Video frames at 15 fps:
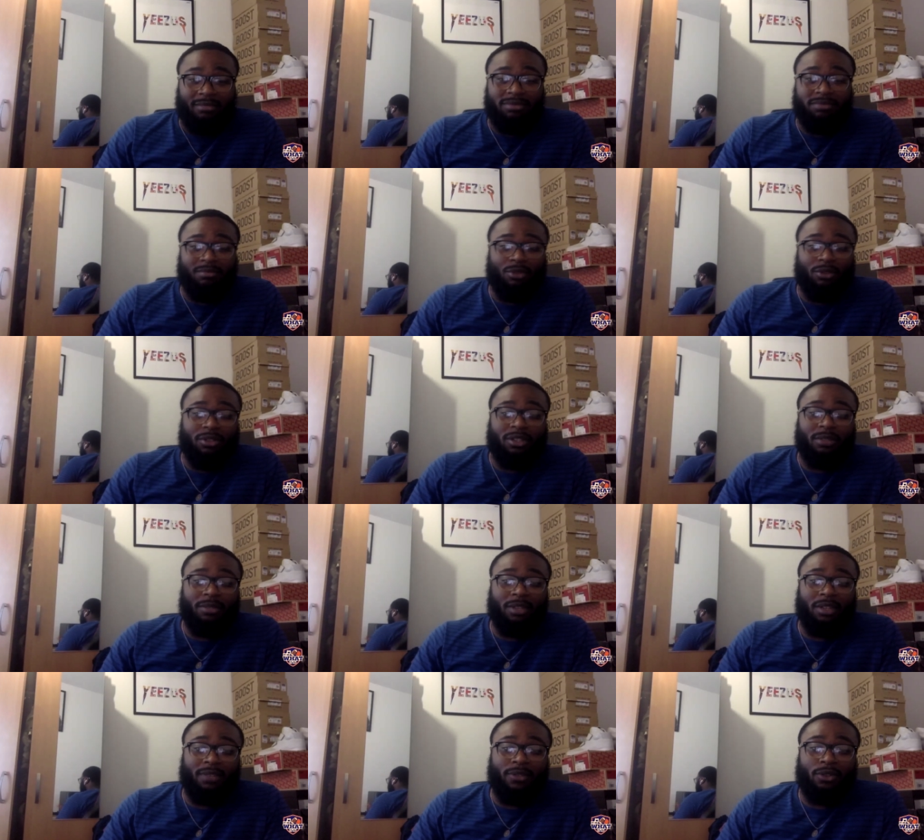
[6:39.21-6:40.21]
Most of them
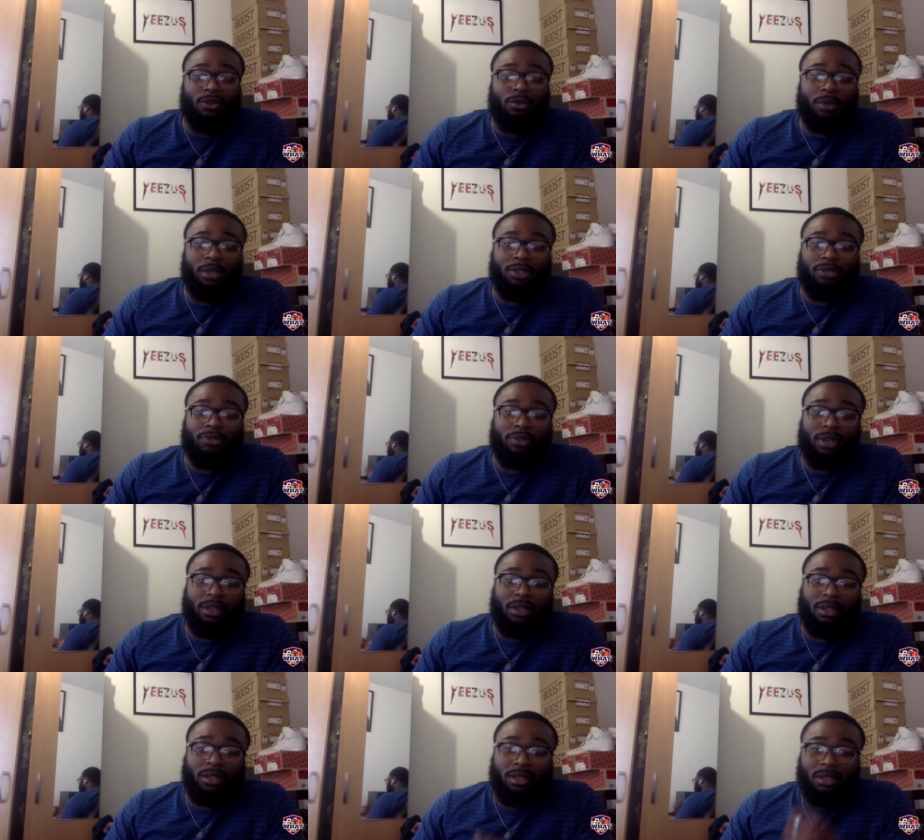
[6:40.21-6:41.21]
didn't even do much
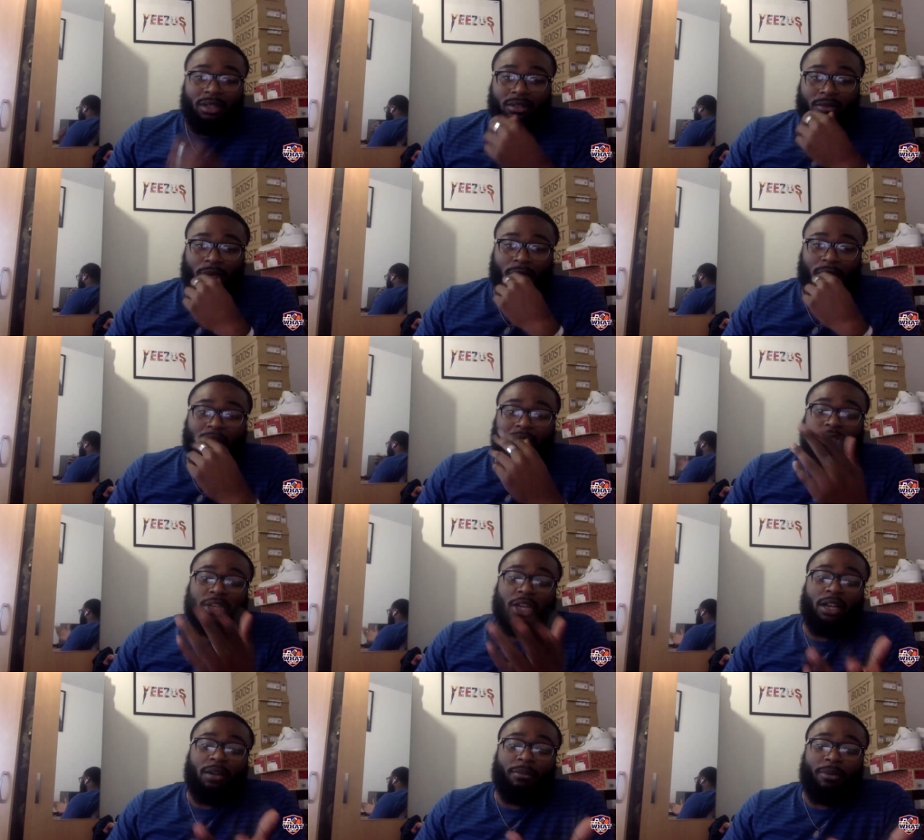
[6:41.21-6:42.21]
really. Walk.
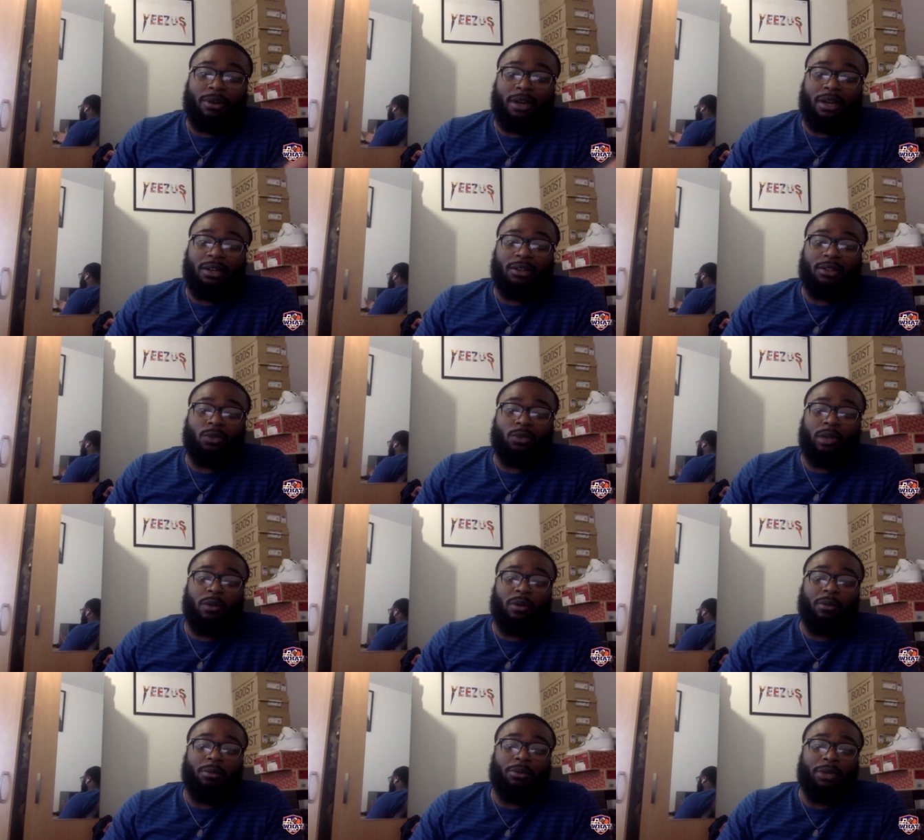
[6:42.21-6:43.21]
Jaylen Brown had about
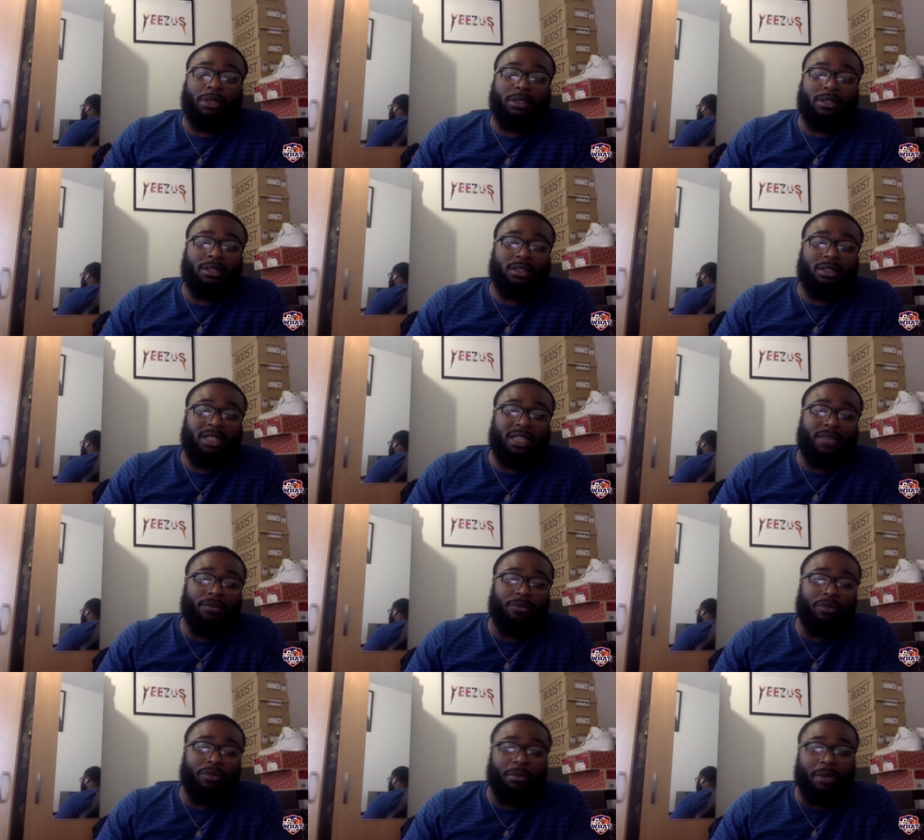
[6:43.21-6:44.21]
21 points, seven
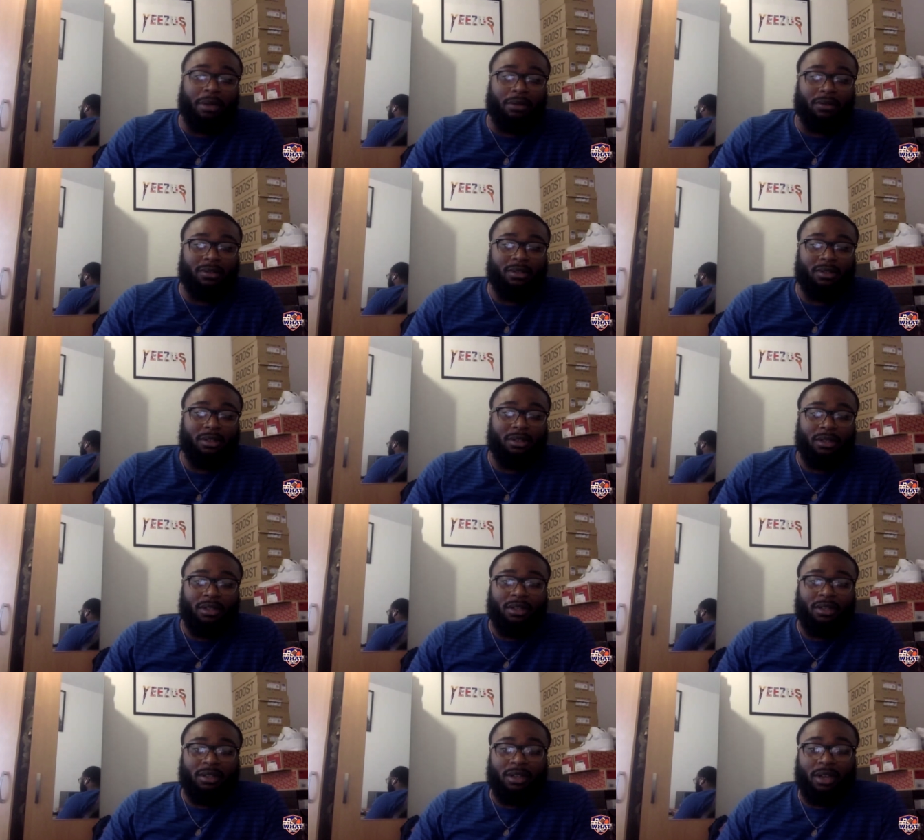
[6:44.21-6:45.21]
rebounds.
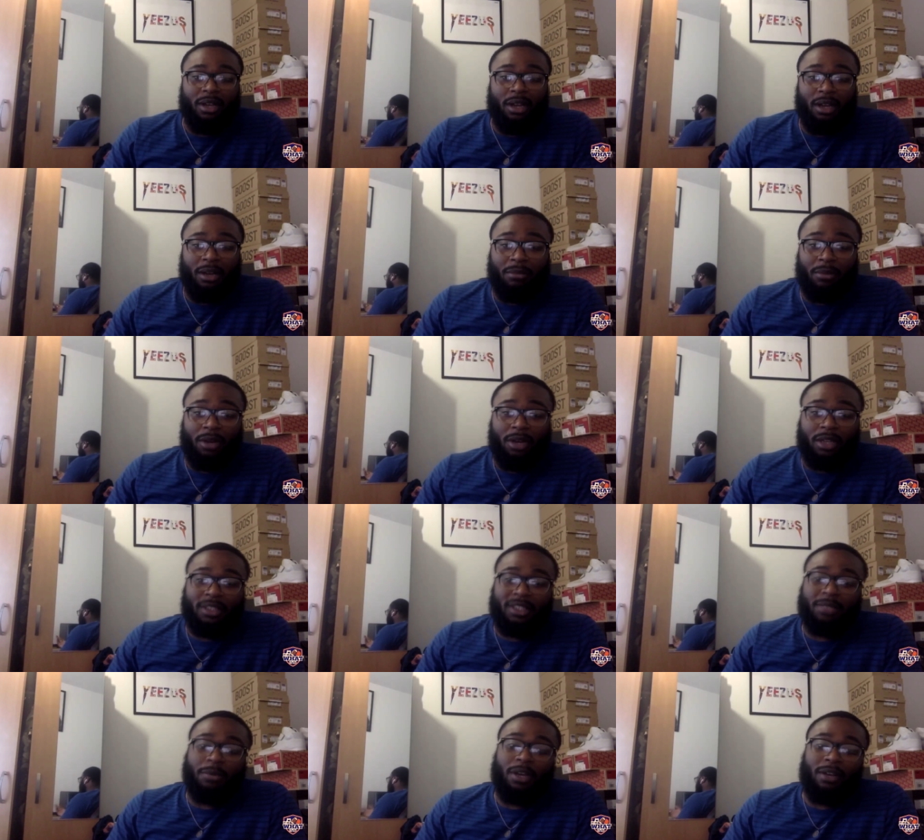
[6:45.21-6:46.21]
Uh,
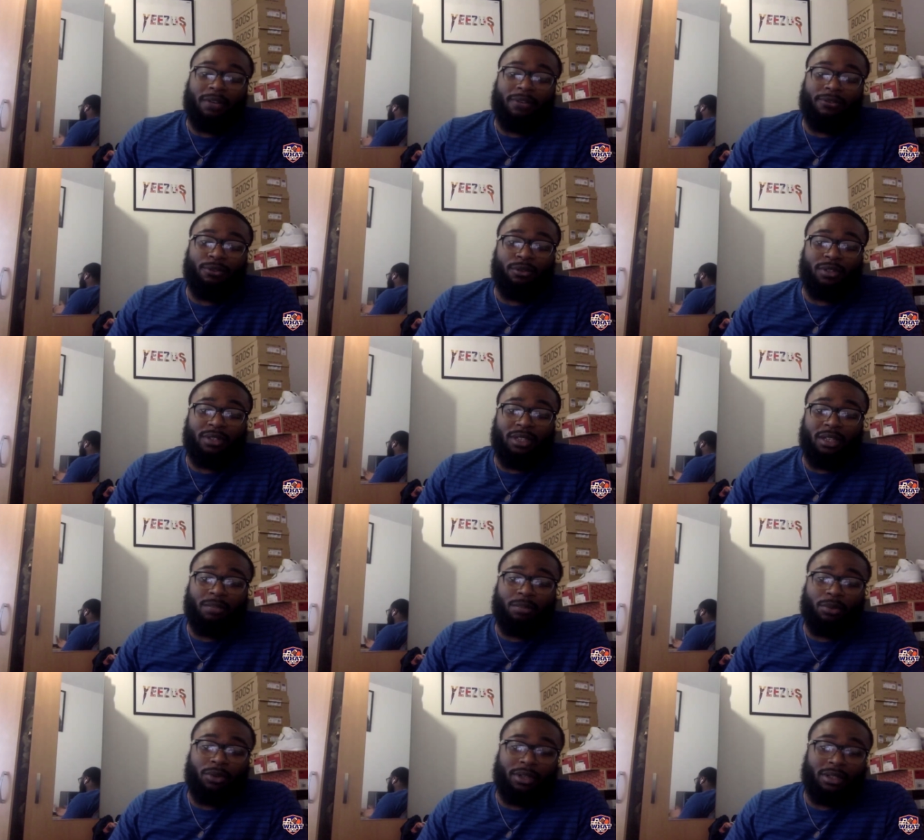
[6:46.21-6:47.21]
Marcus mm-hmm. had 14
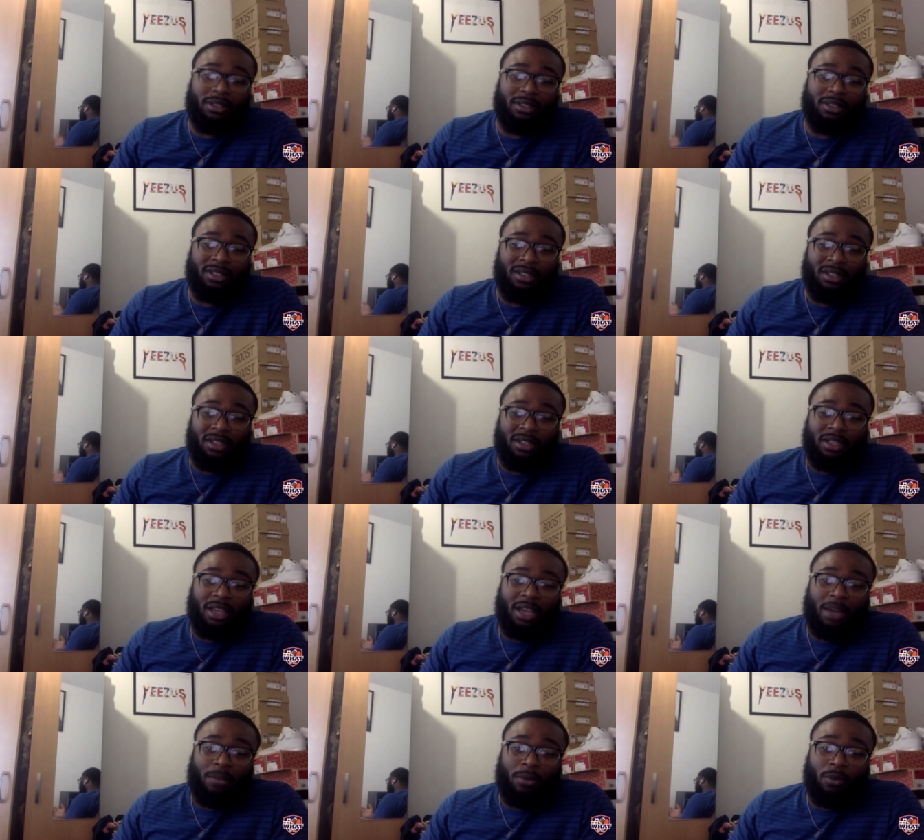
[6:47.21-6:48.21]
points.
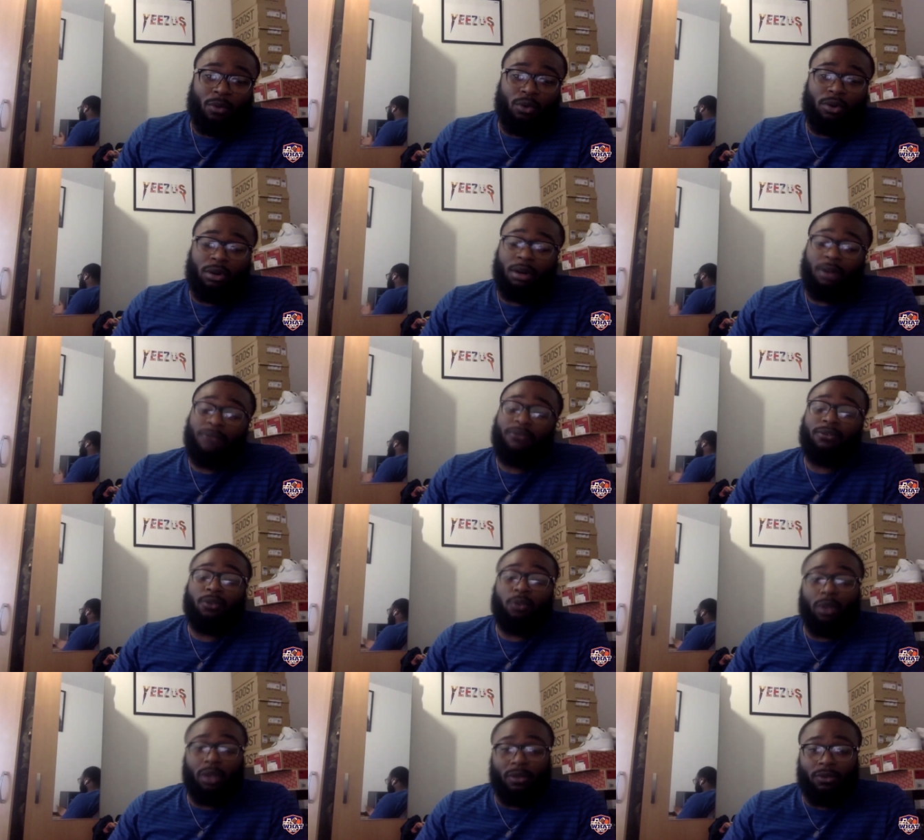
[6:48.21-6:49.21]
Kemba Walkoff
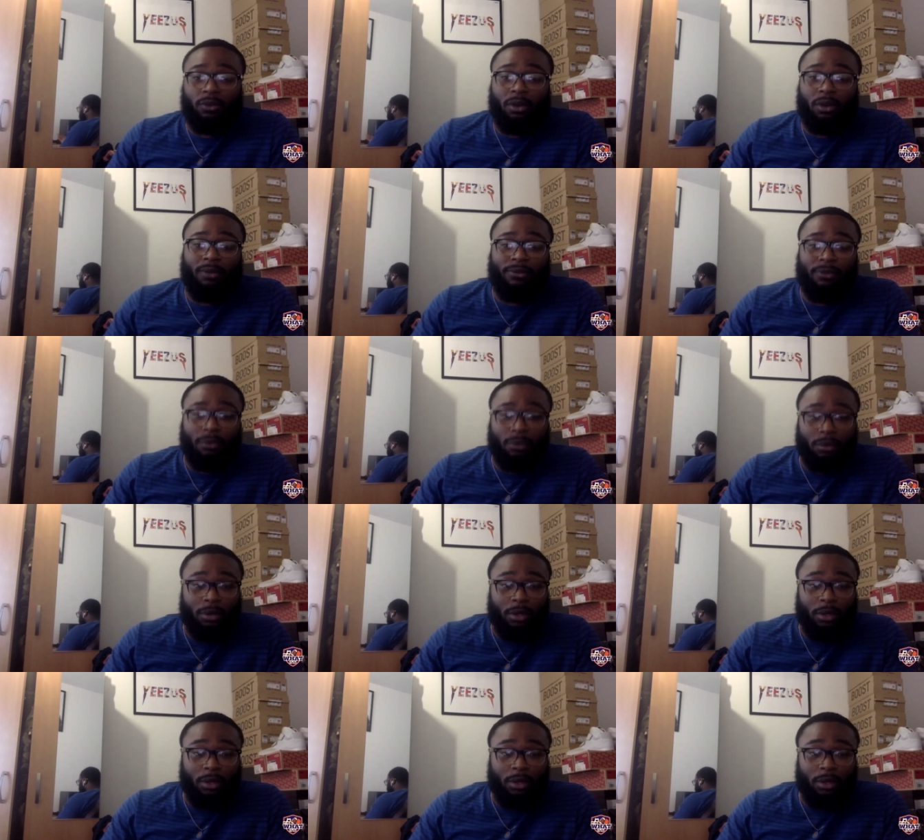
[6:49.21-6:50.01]
20, 24.